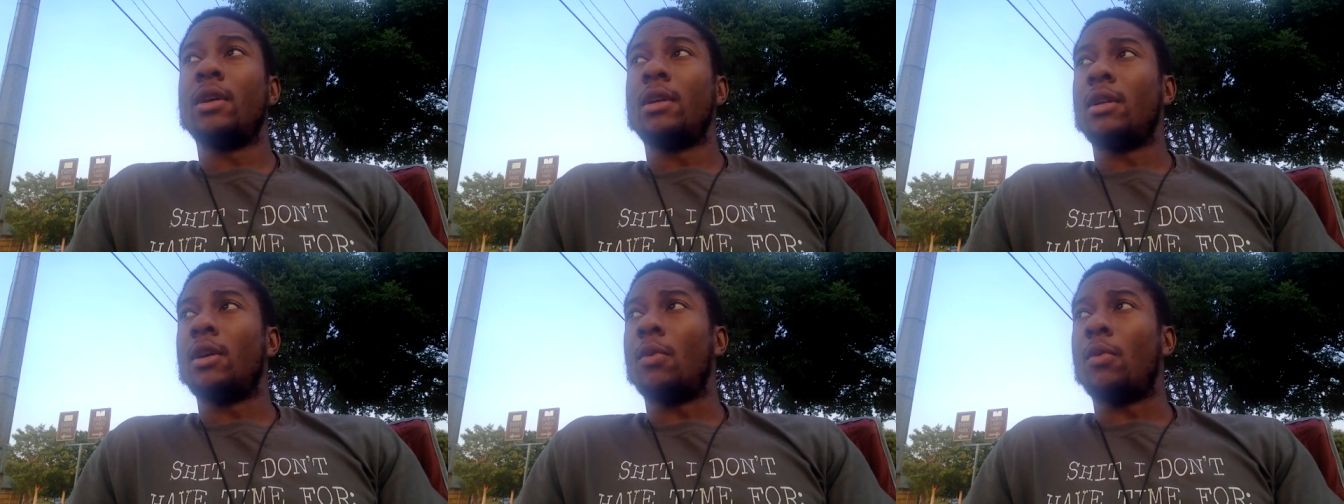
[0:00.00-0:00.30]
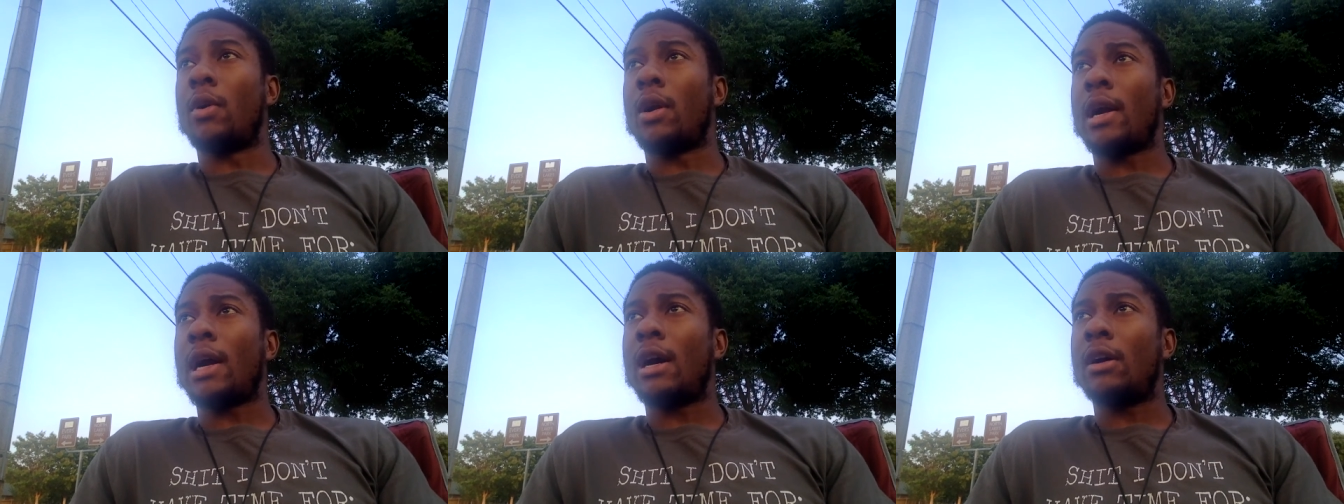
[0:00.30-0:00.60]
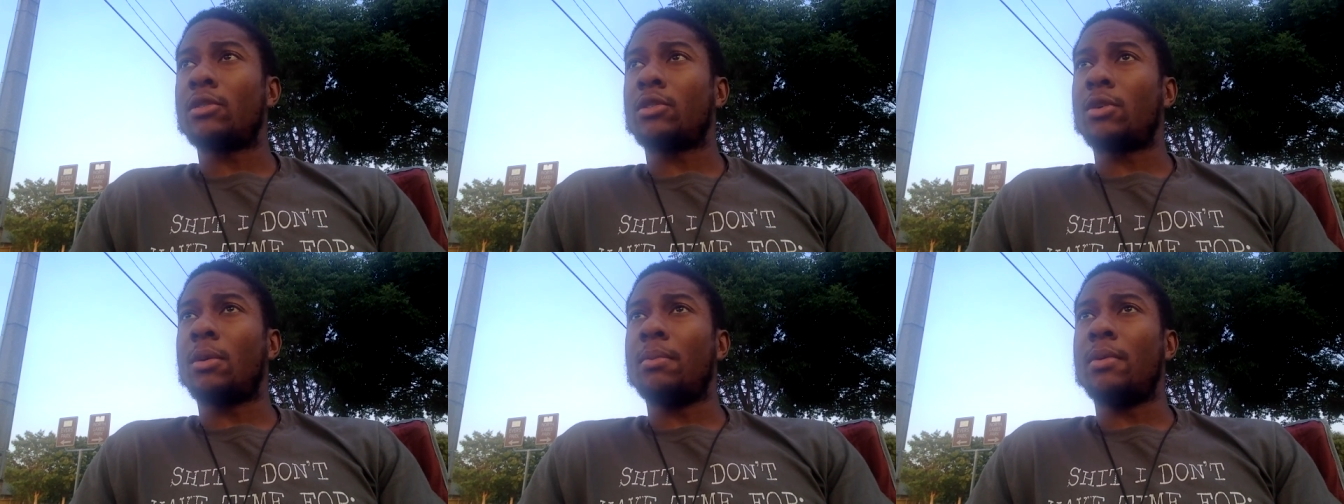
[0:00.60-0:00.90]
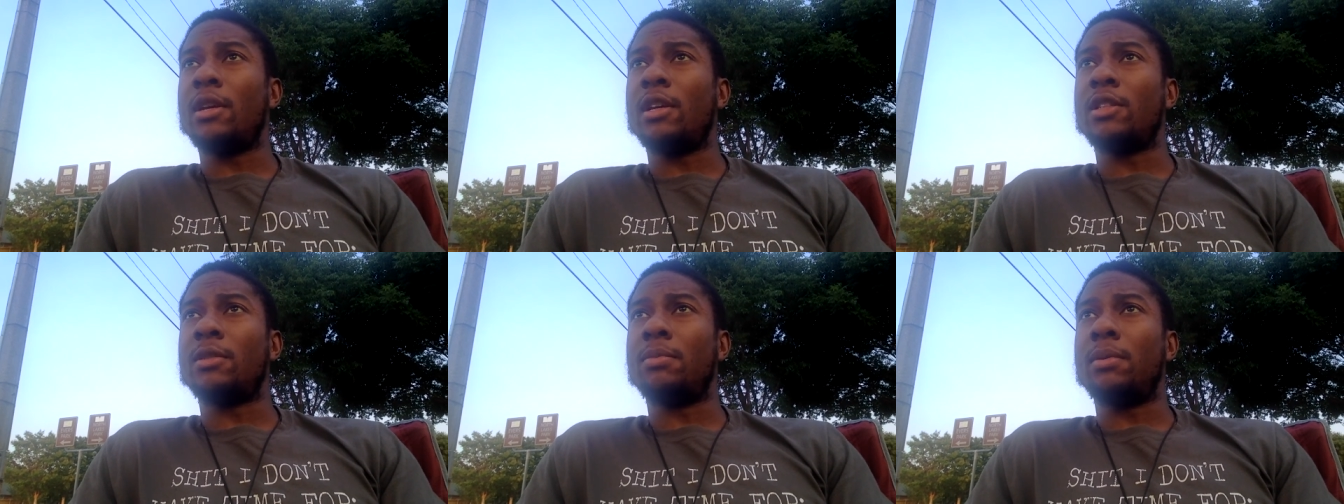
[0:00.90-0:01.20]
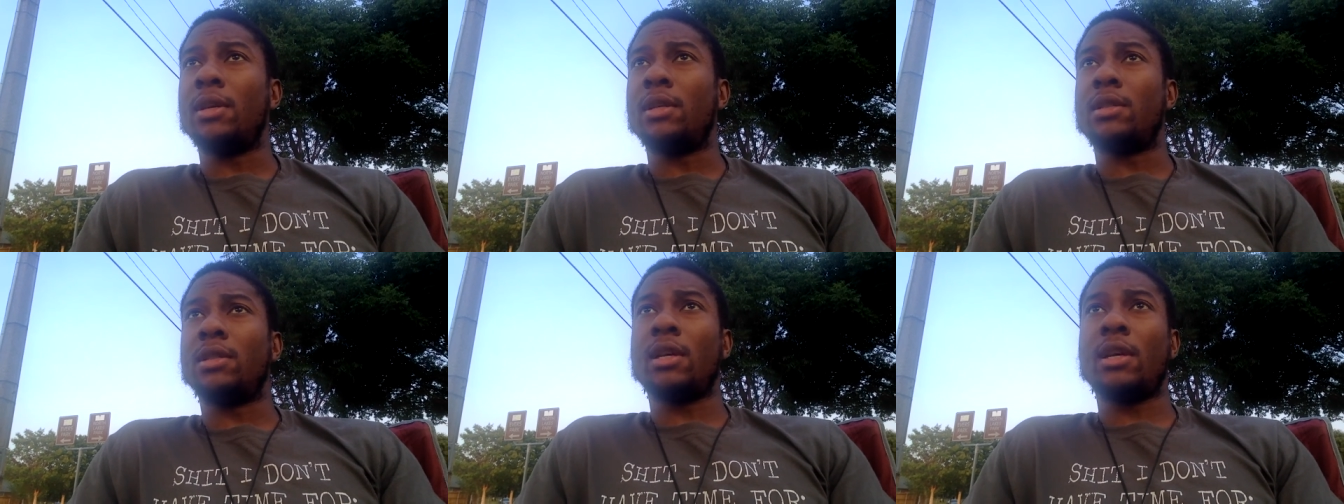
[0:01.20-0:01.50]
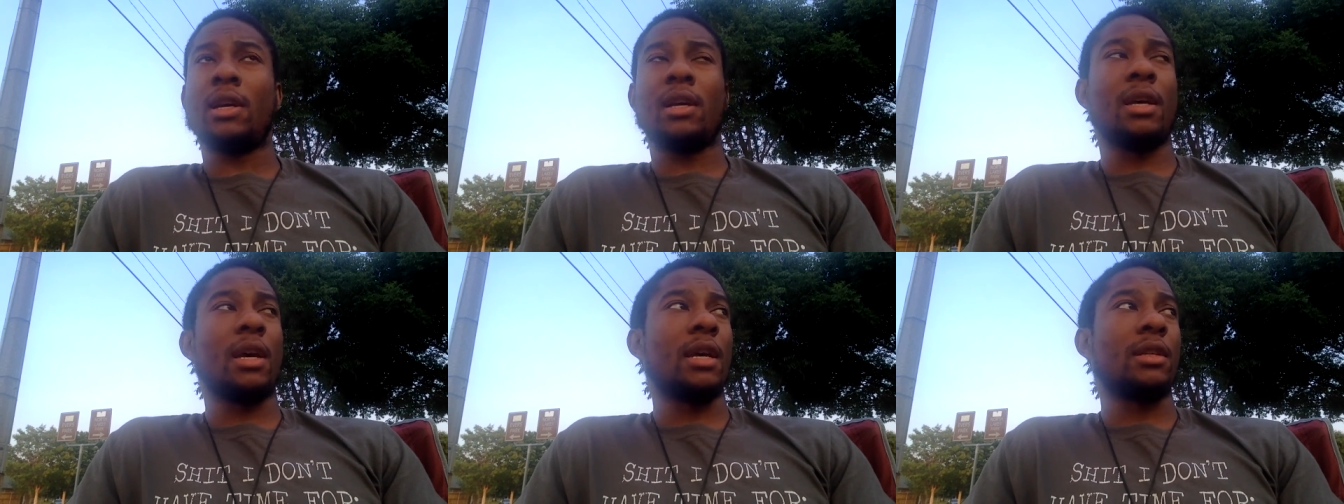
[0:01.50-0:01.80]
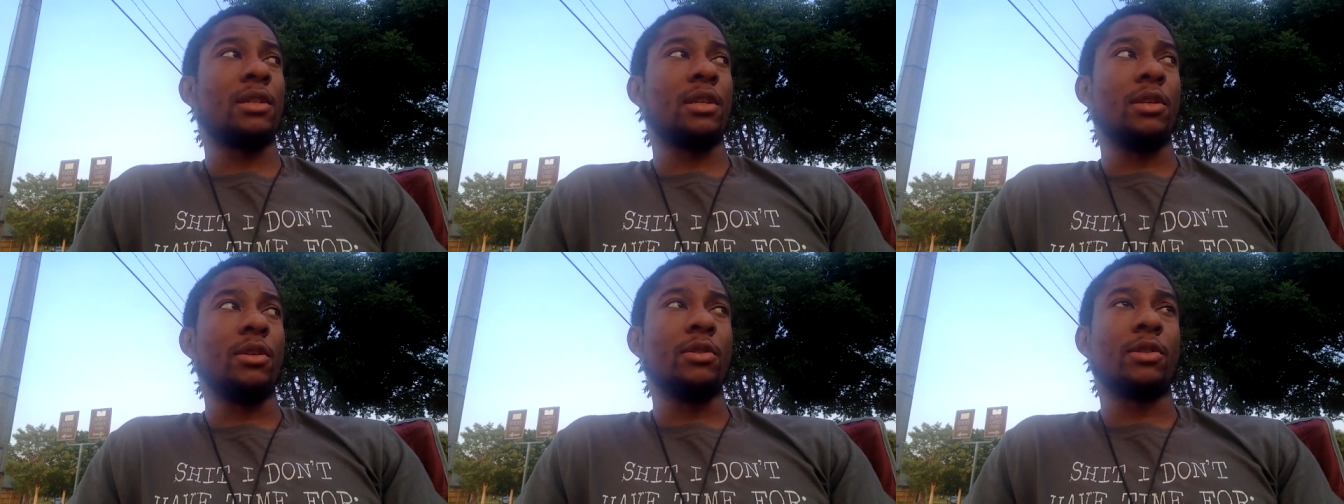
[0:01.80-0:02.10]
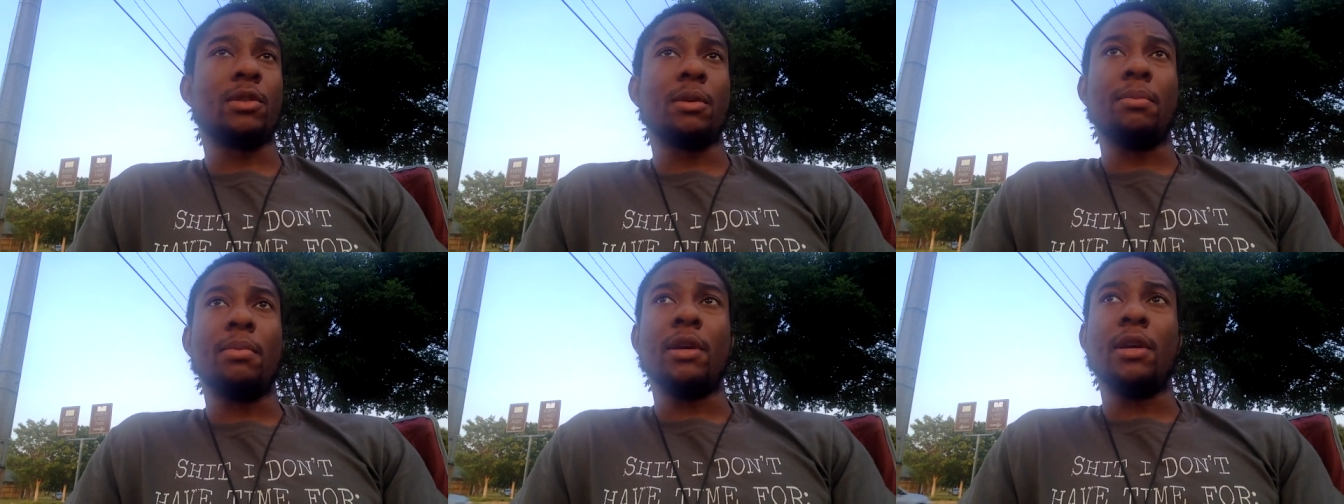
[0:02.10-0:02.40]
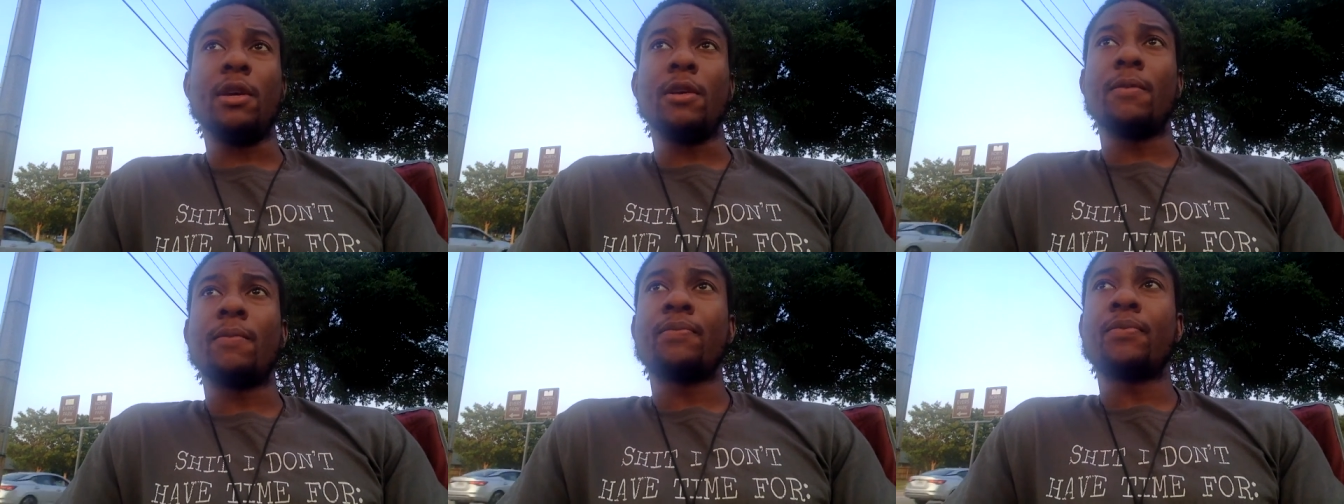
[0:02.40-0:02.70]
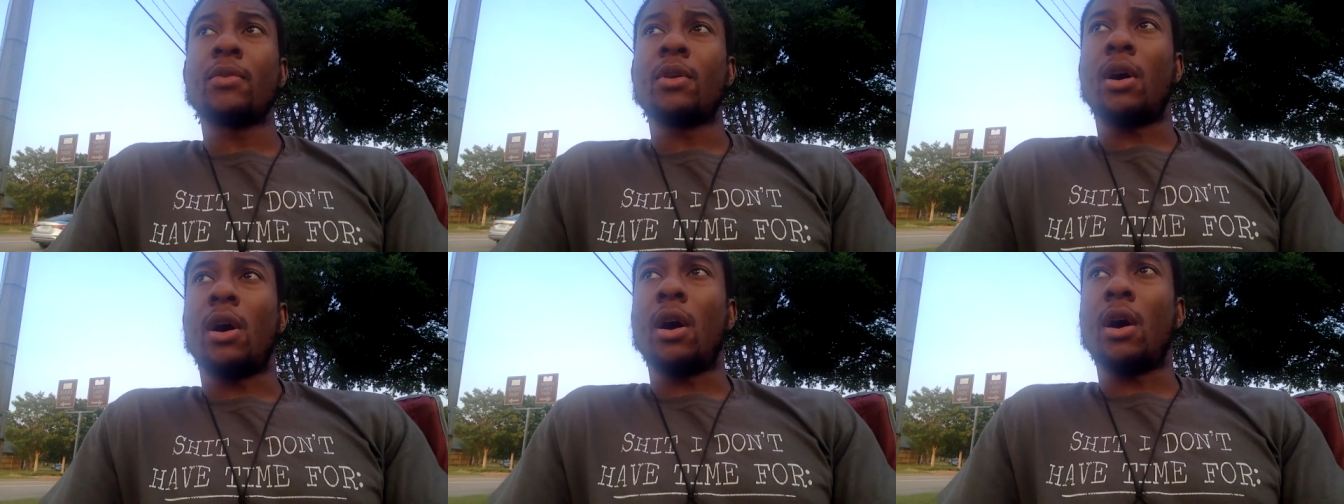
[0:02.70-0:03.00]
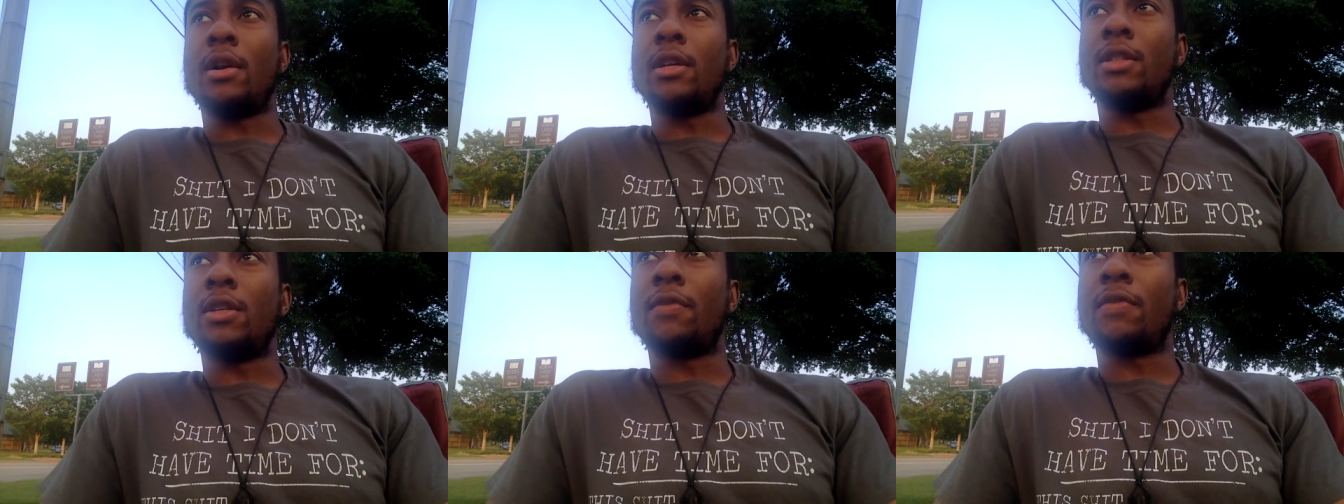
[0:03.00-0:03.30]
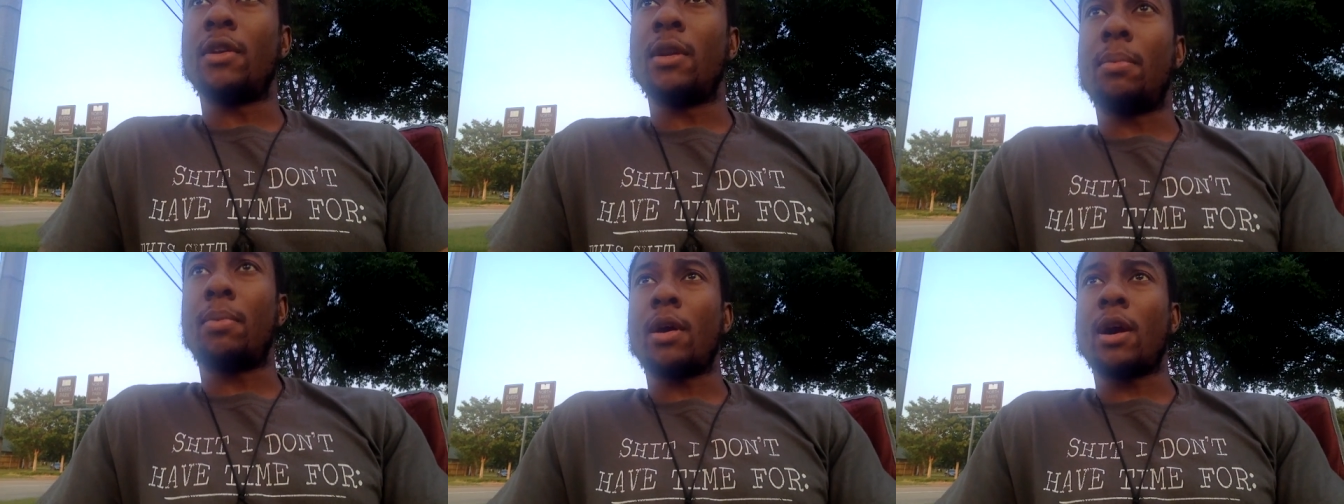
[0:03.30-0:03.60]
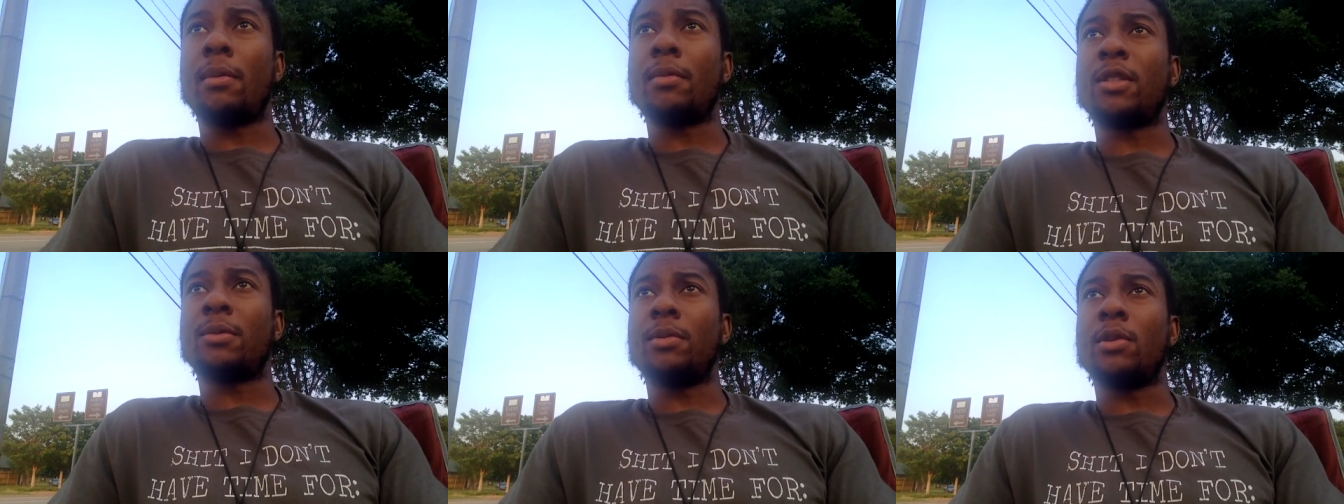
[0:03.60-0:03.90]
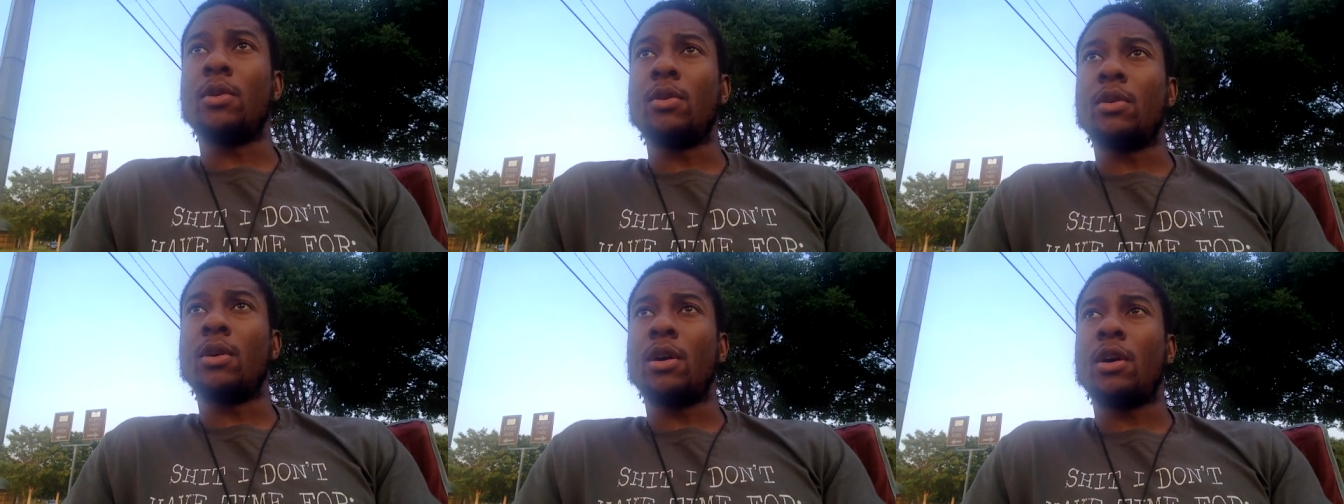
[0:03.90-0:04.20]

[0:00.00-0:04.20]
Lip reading: The warehouse don't be as busy as it used to be. All these different departments be going